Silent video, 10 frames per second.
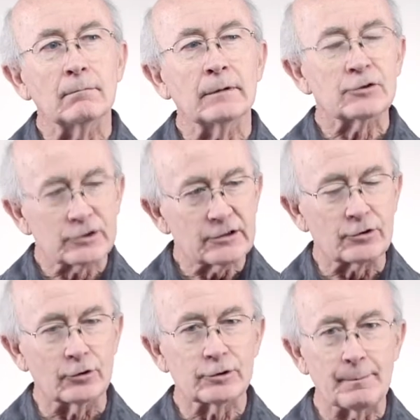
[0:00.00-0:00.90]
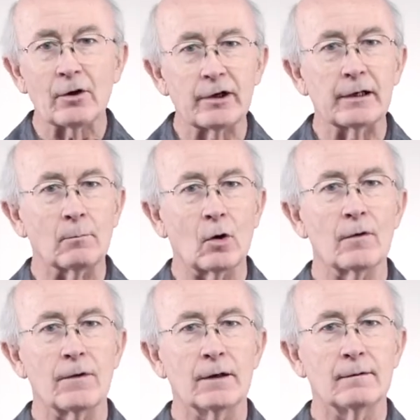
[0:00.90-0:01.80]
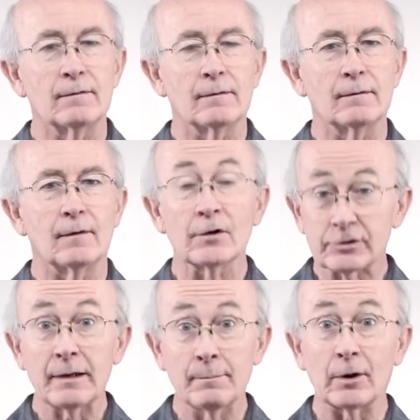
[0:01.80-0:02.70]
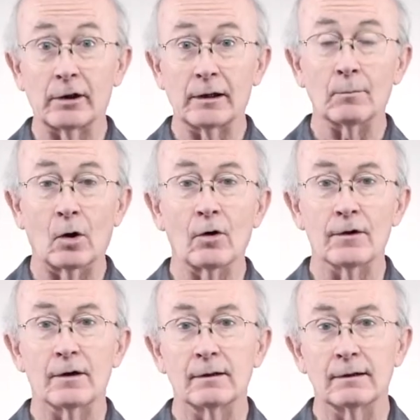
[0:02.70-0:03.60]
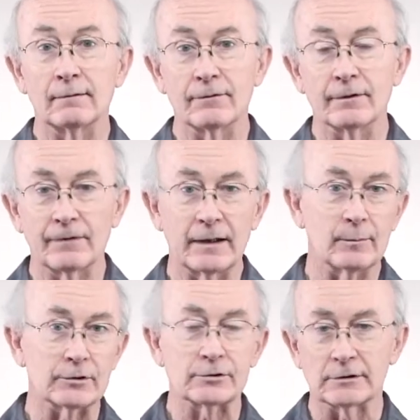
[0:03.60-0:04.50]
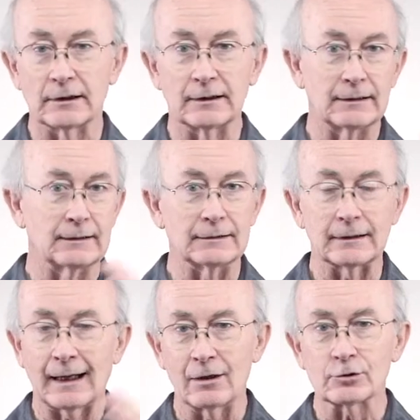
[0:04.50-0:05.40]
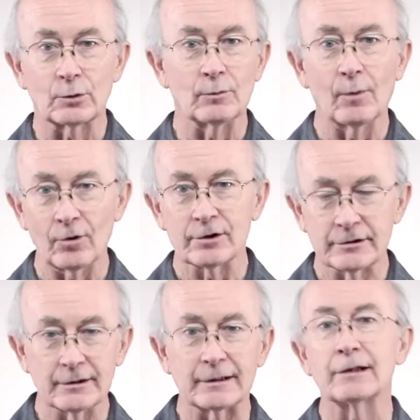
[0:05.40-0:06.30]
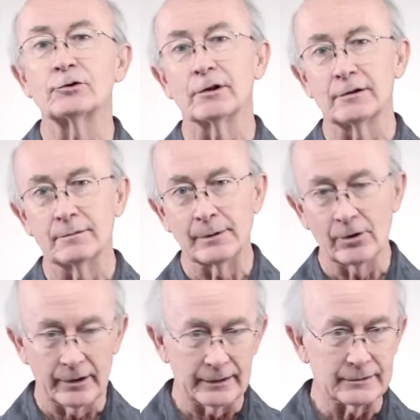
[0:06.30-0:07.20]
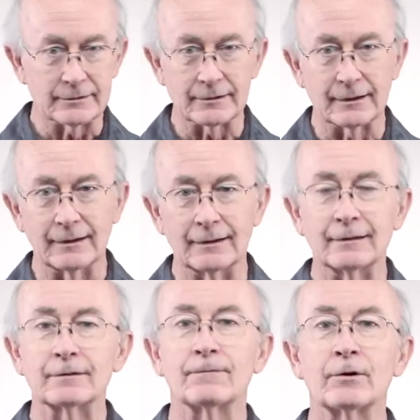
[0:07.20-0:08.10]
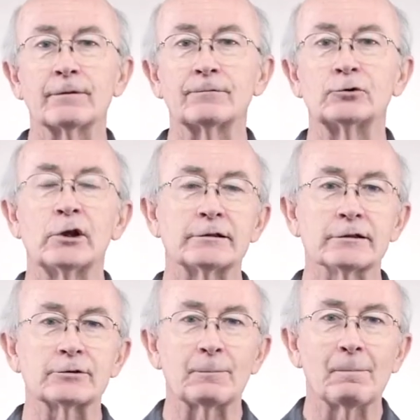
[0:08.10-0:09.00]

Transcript: his sisters, Mary and Martha, the same Mary and Martha of the famous uh, house where Martha's in the kitchen and Mary is uh, at the foot of Jesus.